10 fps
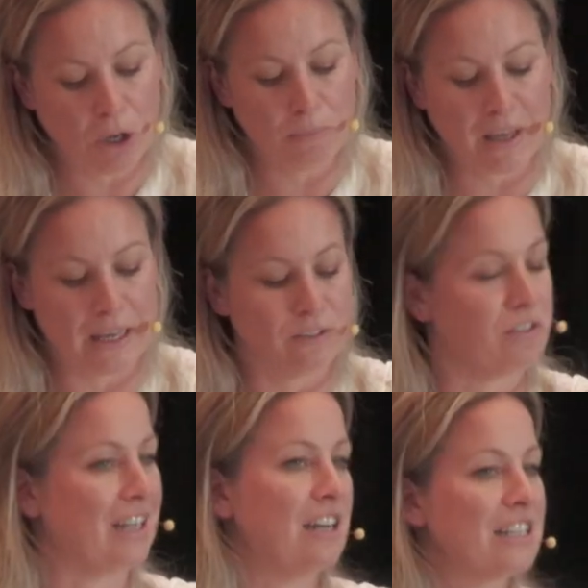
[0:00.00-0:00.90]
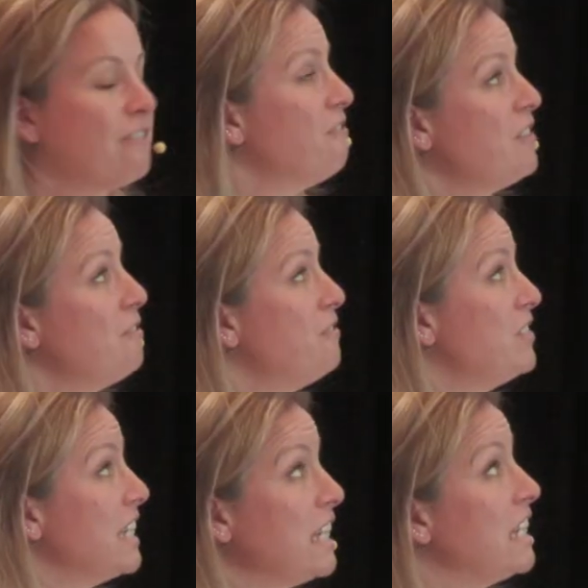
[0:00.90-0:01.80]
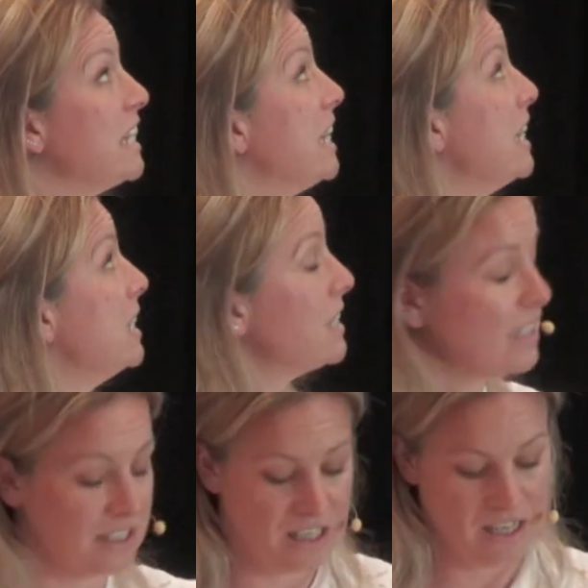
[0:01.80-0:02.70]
home games for the last 50 years.